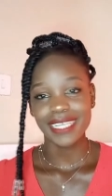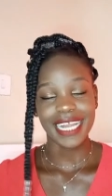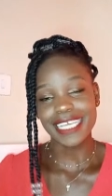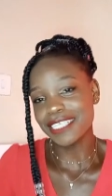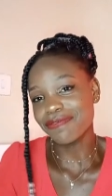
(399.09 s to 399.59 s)

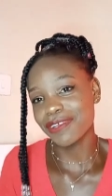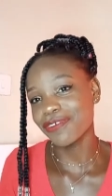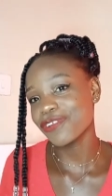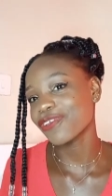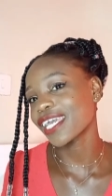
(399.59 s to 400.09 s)
Like, it's free.
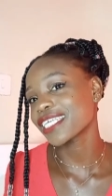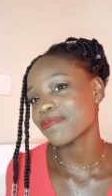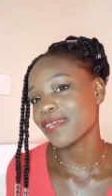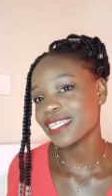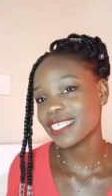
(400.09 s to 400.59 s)
What do you
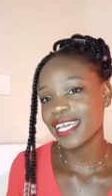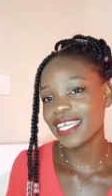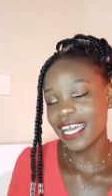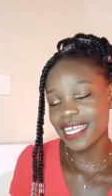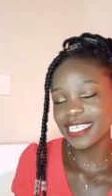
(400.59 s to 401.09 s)
expect?
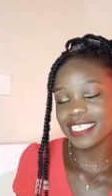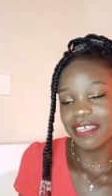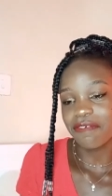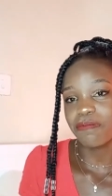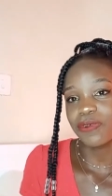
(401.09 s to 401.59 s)
Like, at least
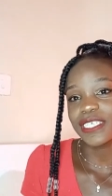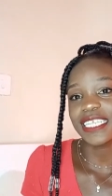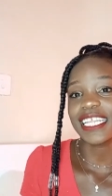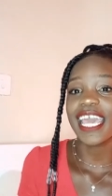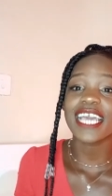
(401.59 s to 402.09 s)
they've put
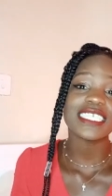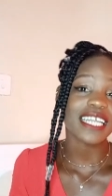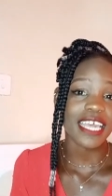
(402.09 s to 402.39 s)
in the extra